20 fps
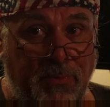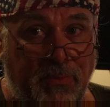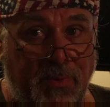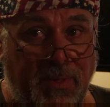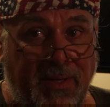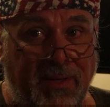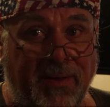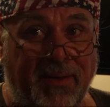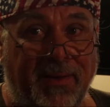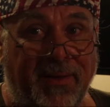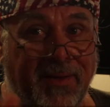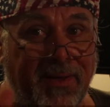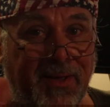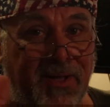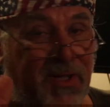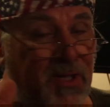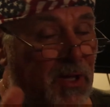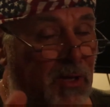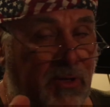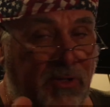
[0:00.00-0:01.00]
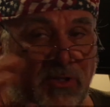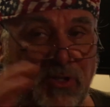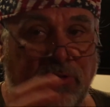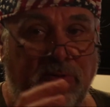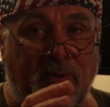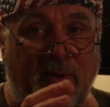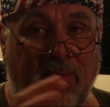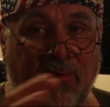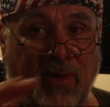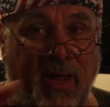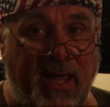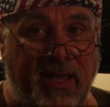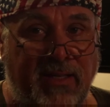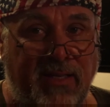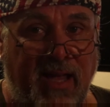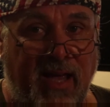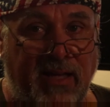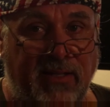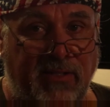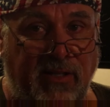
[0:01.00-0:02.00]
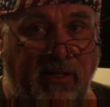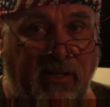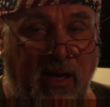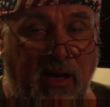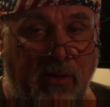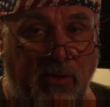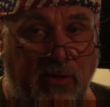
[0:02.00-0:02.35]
me. It's fantastic how